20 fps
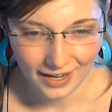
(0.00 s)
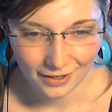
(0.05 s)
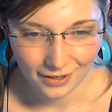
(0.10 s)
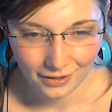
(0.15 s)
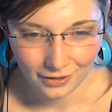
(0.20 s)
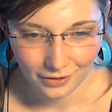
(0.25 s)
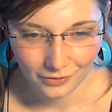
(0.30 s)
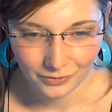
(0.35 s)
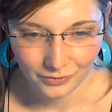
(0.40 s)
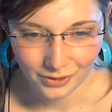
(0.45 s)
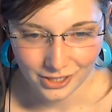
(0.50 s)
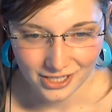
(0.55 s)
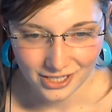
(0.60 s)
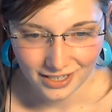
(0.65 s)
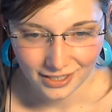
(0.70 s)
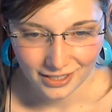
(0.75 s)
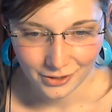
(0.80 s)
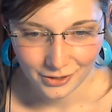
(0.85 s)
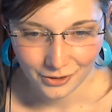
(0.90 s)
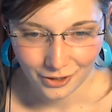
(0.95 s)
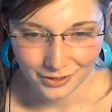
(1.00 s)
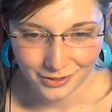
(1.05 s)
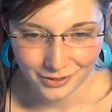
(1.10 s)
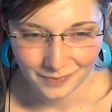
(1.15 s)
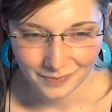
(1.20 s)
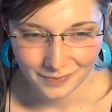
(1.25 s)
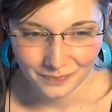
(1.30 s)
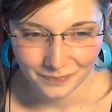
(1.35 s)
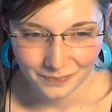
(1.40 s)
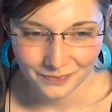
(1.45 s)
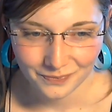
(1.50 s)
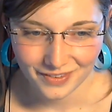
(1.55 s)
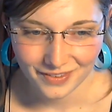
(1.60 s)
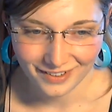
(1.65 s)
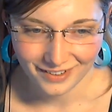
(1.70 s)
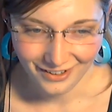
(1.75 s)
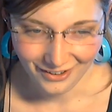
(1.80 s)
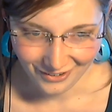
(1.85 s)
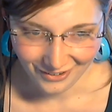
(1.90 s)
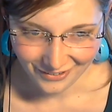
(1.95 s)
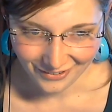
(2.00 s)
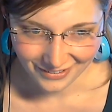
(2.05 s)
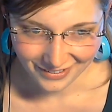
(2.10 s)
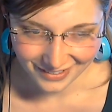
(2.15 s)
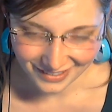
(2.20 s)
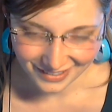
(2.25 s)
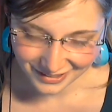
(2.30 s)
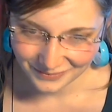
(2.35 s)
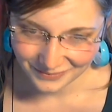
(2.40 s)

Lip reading: I loved watching it. You're awesome. Aww.